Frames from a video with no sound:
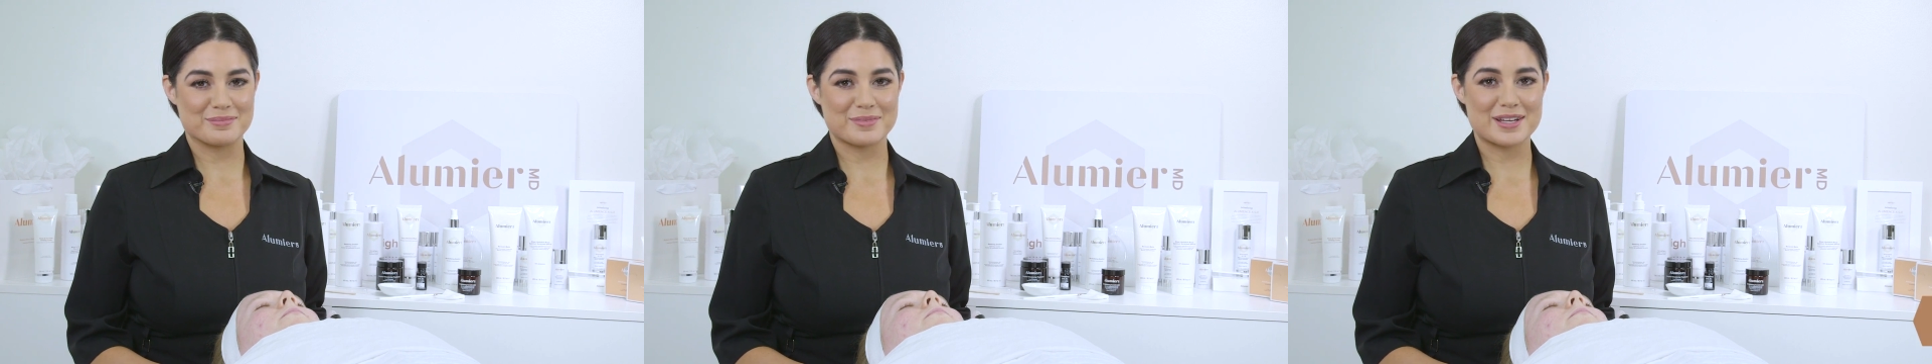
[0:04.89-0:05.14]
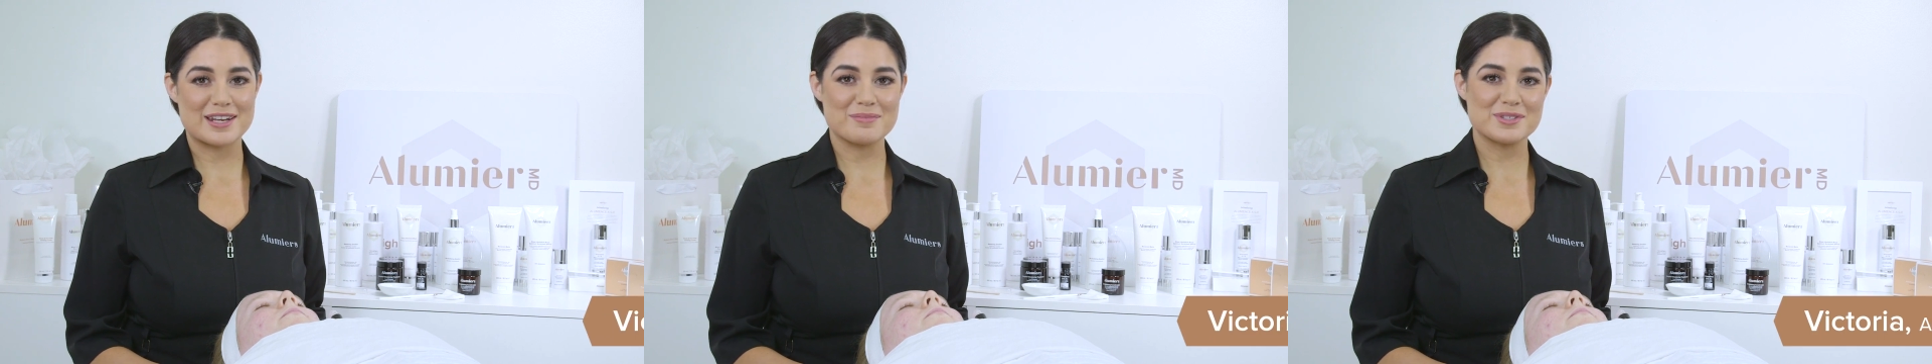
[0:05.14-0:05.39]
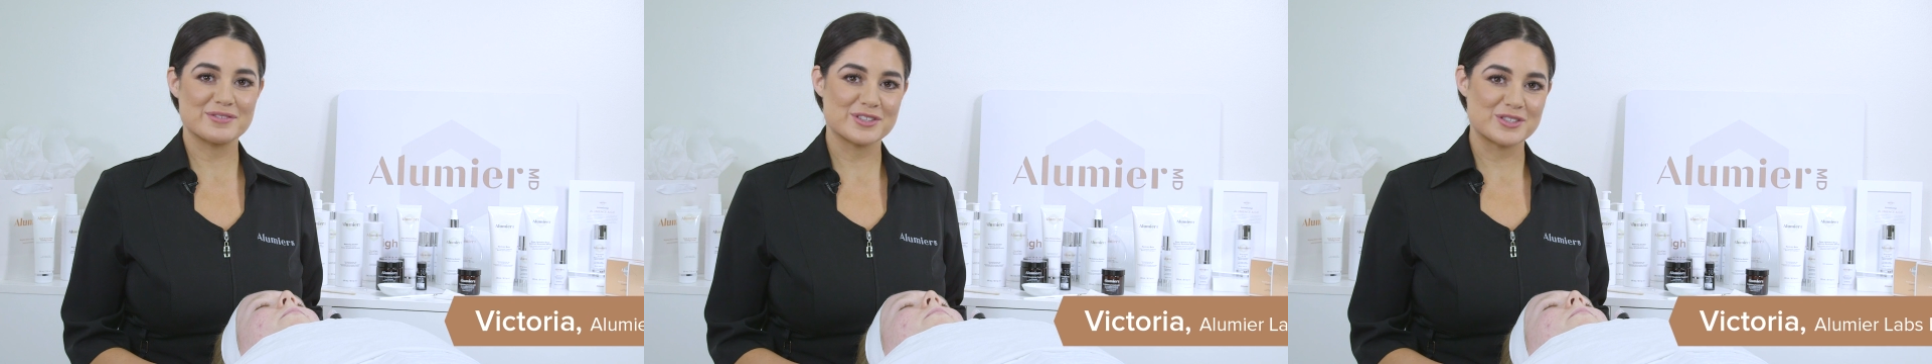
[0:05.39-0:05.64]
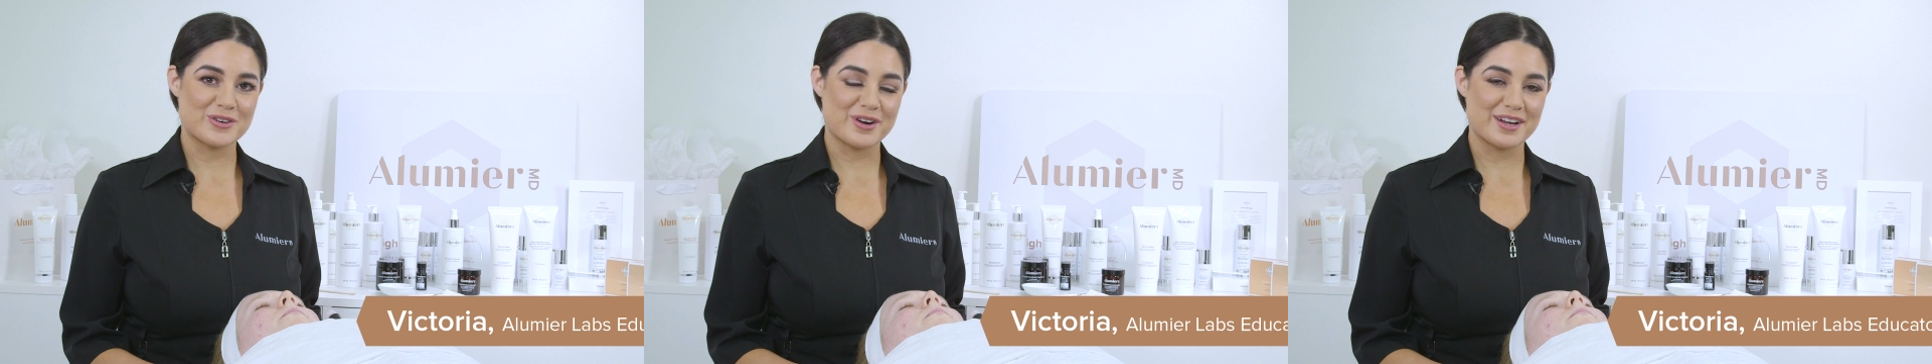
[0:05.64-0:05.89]
My name is
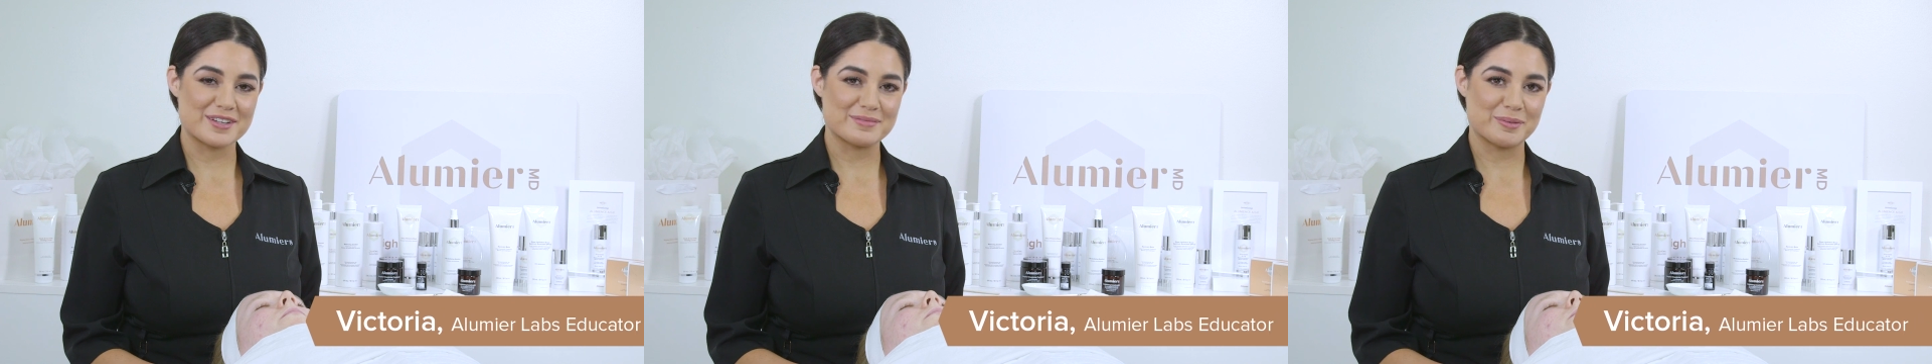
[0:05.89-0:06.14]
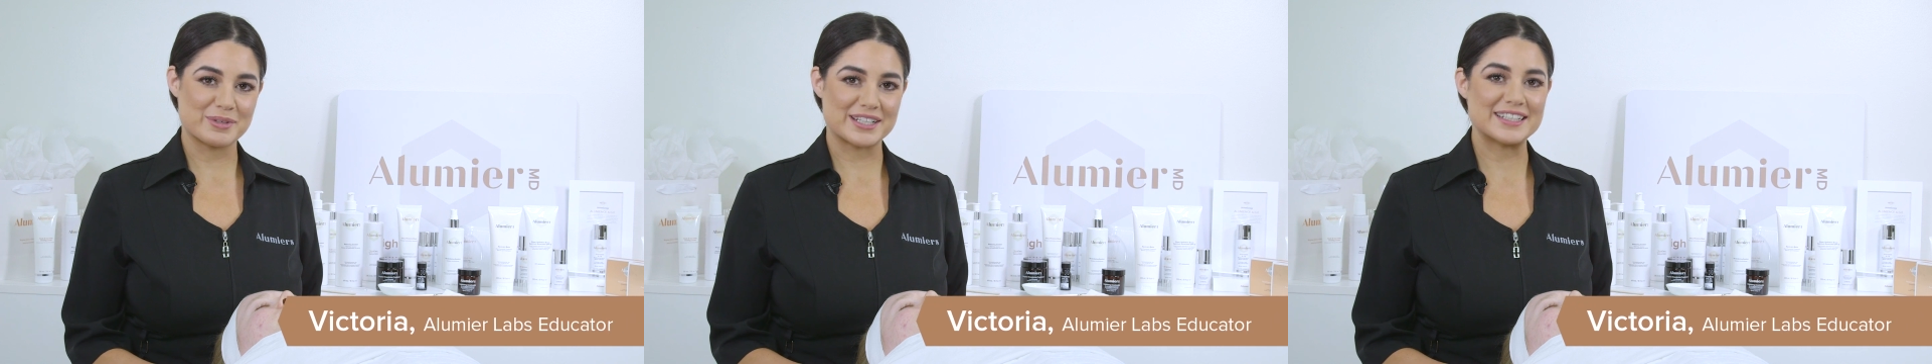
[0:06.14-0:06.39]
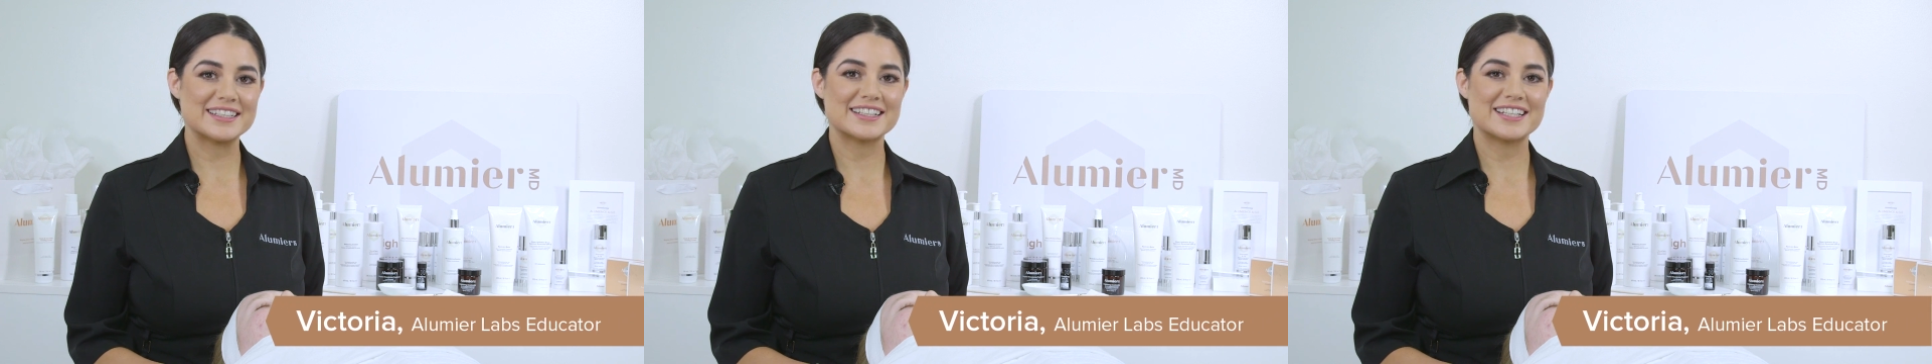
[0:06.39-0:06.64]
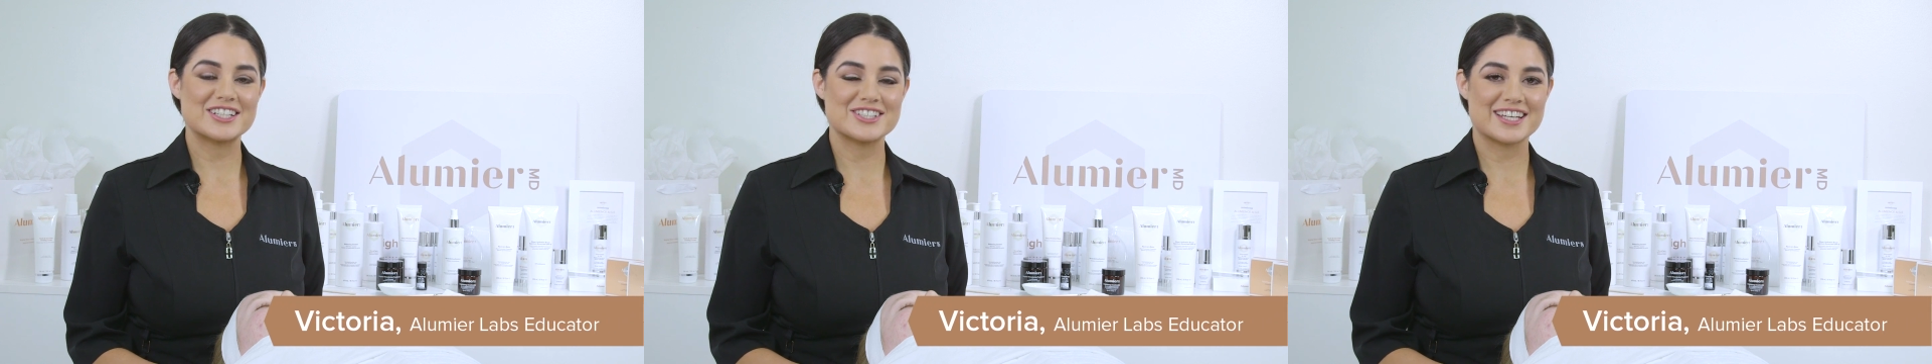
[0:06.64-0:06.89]
Victoria. I'm a
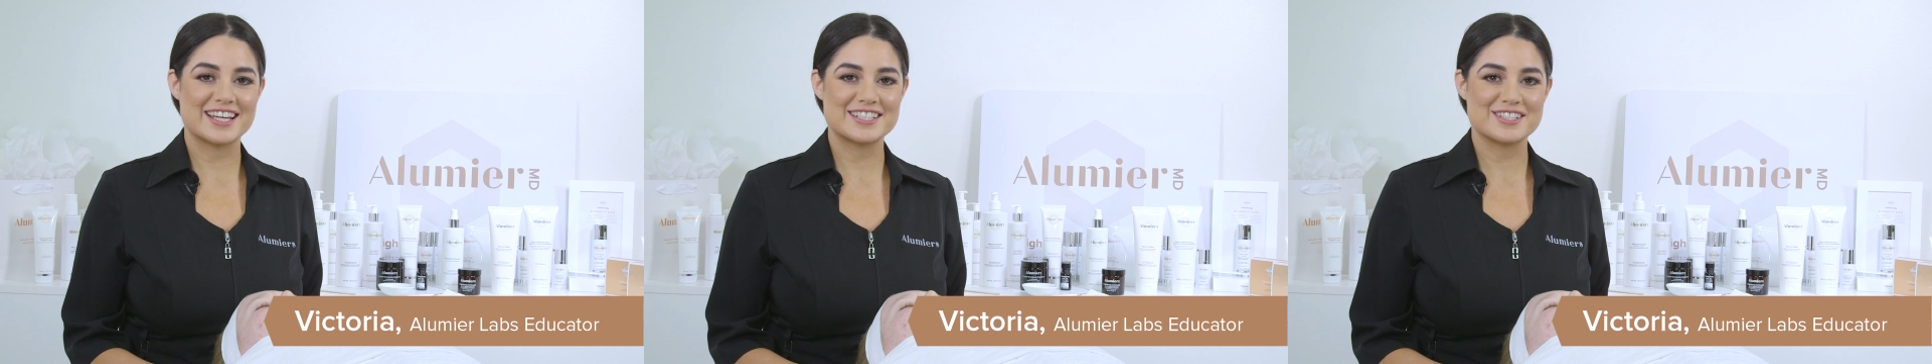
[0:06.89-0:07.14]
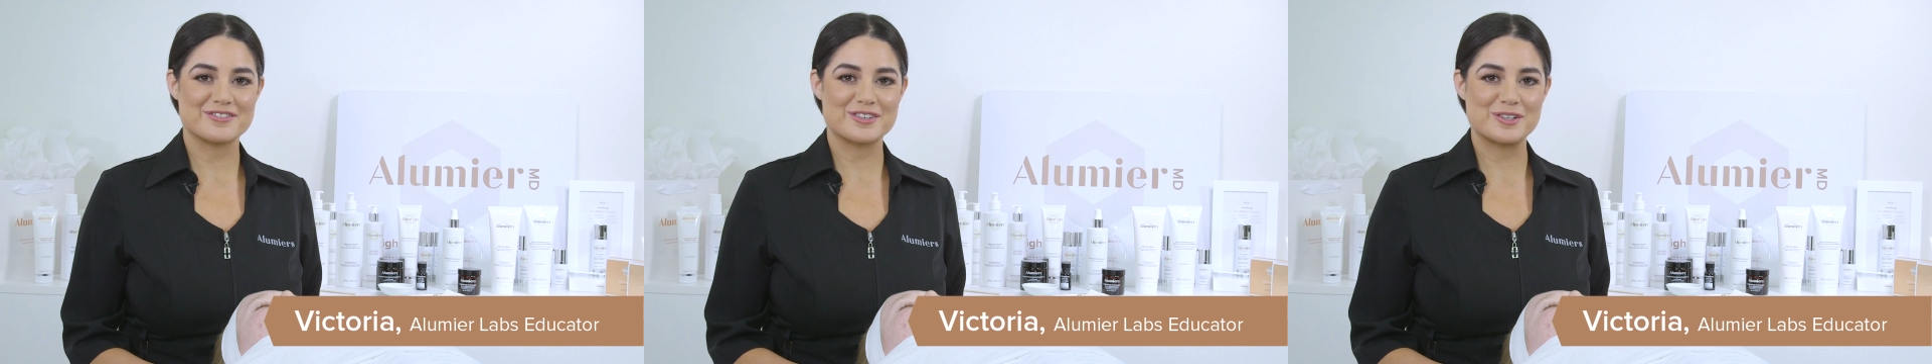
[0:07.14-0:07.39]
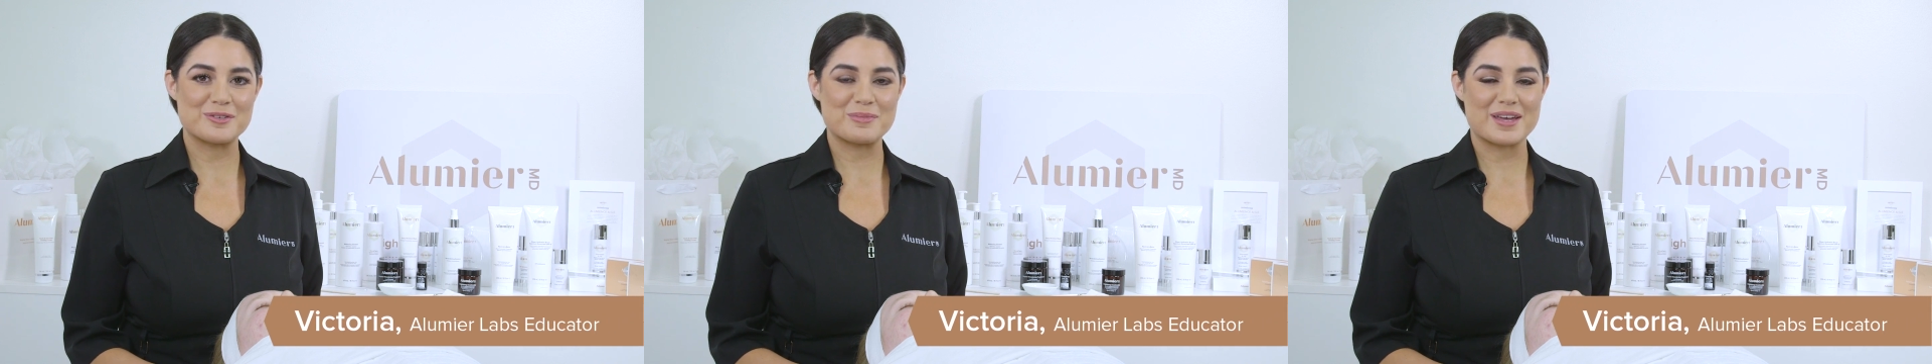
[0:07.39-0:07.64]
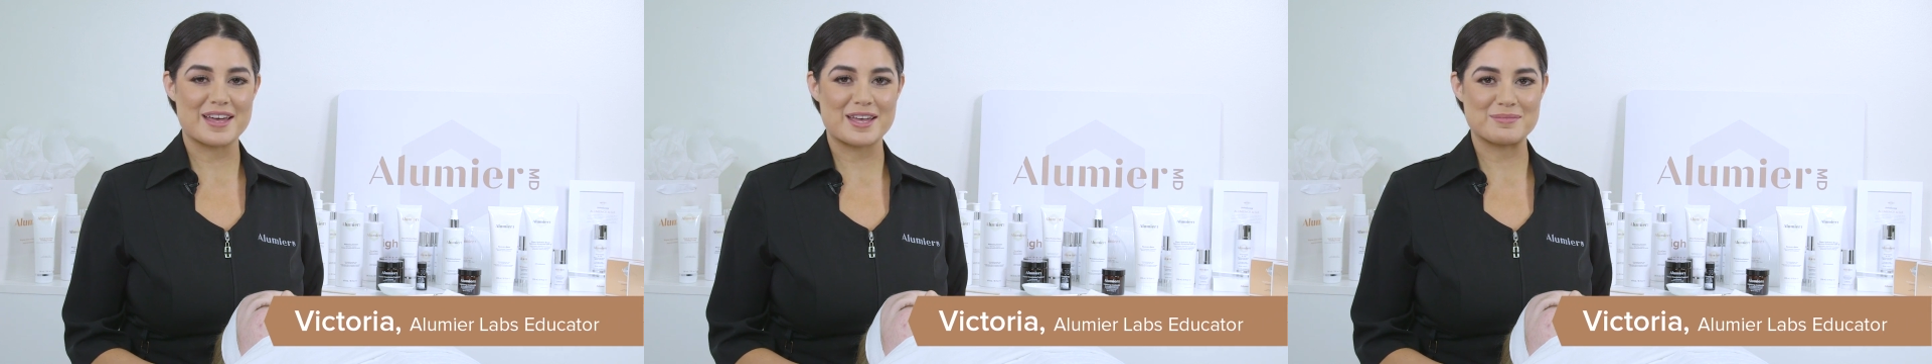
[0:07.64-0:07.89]
clinical educator for
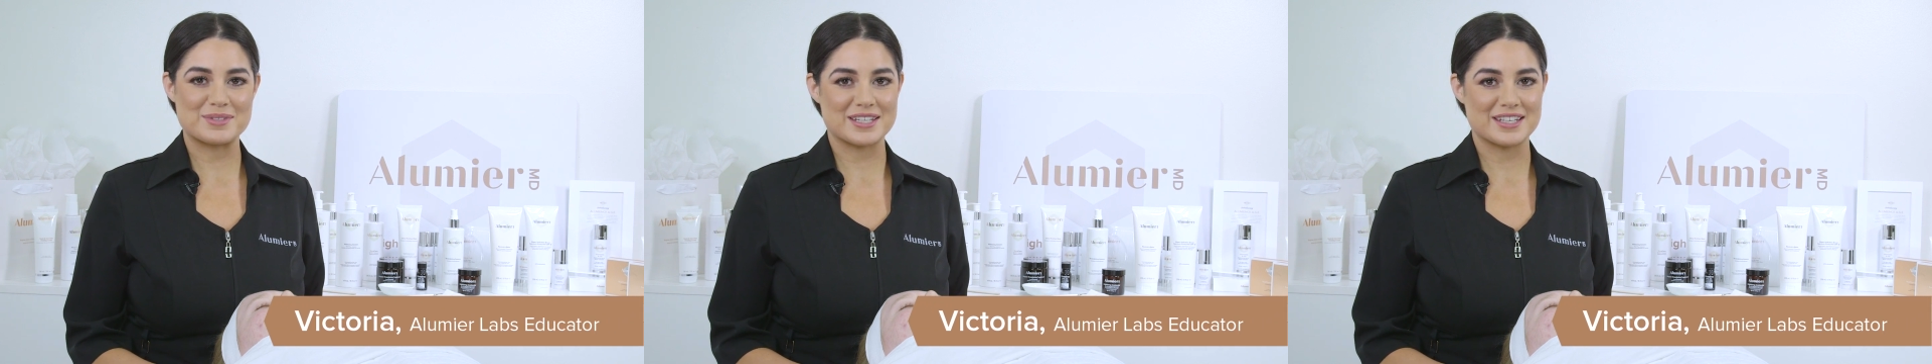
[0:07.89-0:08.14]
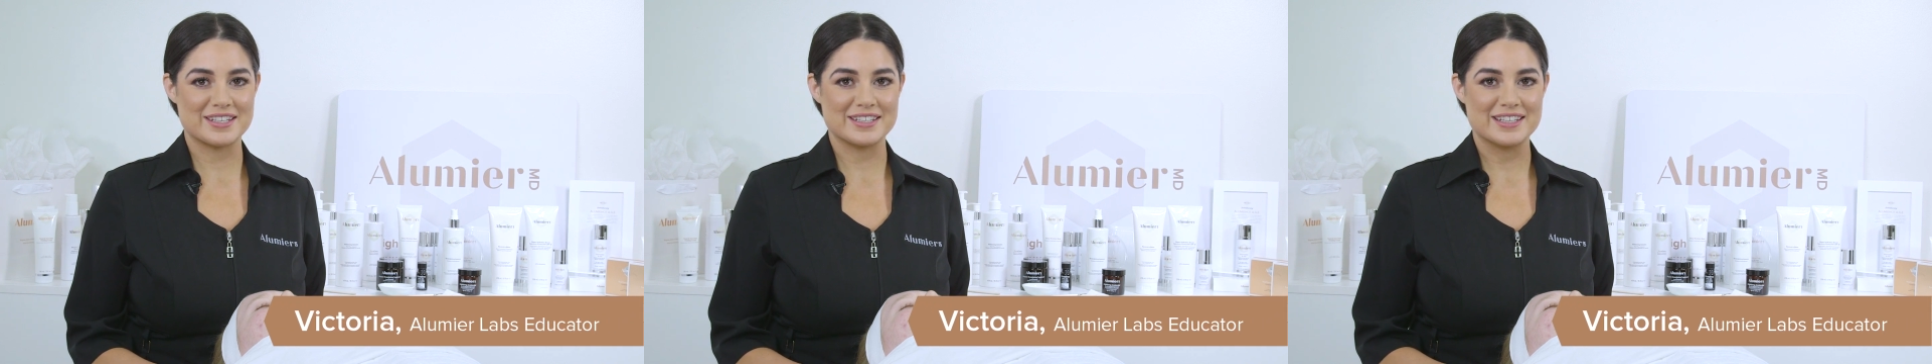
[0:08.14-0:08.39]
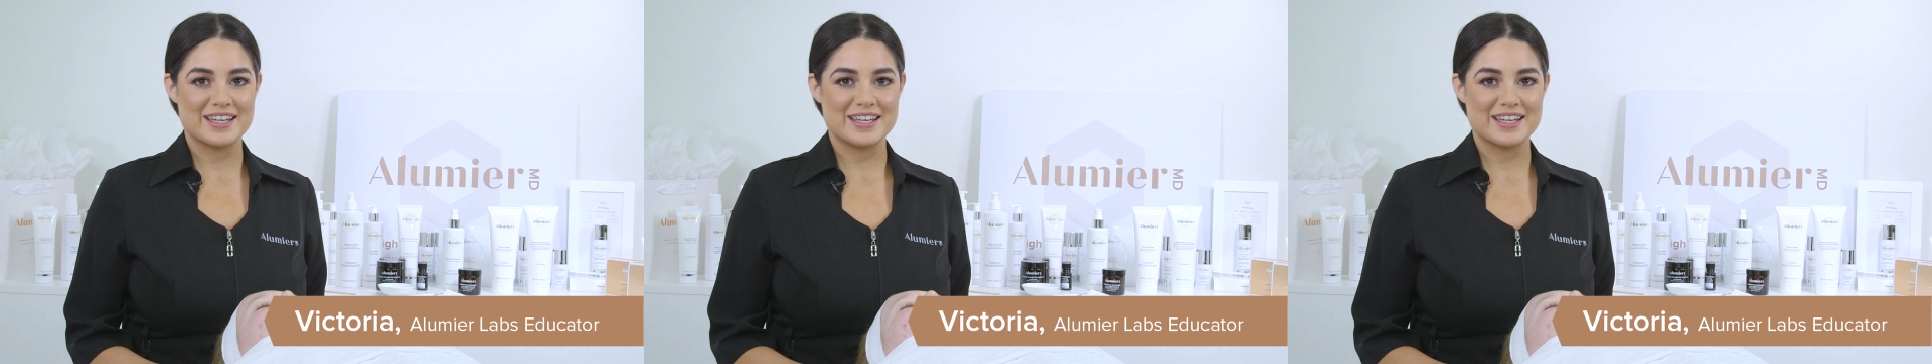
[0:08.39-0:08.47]
AlumierMD,